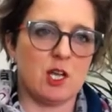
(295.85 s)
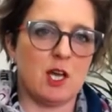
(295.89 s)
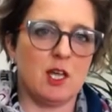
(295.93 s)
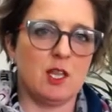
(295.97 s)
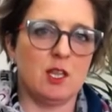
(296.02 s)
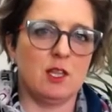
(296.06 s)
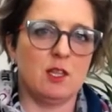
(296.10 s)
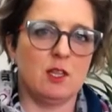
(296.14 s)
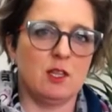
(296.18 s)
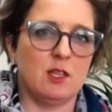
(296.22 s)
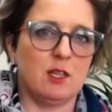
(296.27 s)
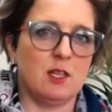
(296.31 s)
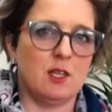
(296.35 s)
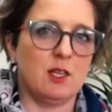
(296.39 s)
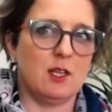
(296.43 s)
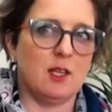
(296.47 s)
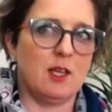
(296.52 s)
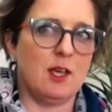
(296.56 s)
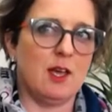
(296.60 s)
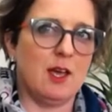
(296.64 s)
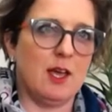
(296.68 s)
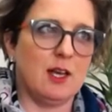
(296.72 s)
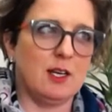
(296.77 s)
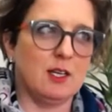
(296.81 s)

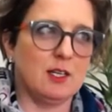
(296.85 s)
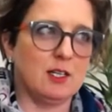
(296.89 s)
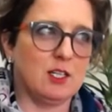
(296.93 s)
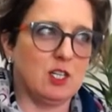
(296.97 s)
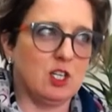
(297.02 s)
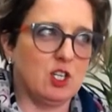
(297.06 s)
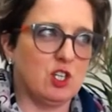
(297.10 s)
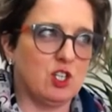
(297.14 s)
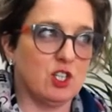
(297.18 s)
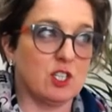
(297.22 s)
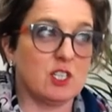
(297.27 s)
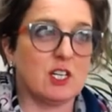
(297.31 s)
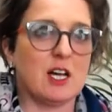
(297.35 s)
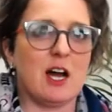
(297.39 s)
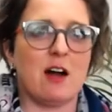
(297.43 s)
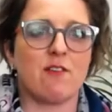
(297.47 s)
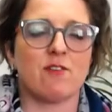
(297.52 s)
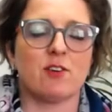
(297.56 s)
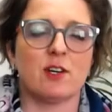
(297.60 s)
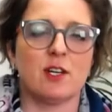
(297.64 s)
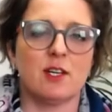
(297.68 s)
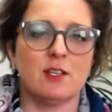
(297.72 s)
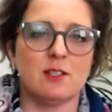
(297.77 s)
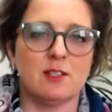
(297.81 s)
and good
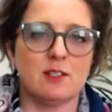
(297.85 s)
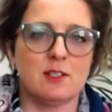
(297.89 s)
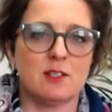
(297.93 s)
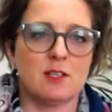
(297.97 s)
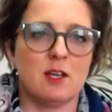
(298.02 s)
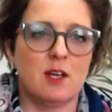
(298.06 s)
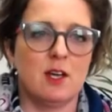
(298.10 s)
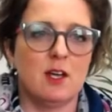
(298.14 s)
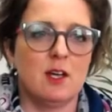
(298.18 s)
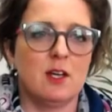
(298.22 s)
governance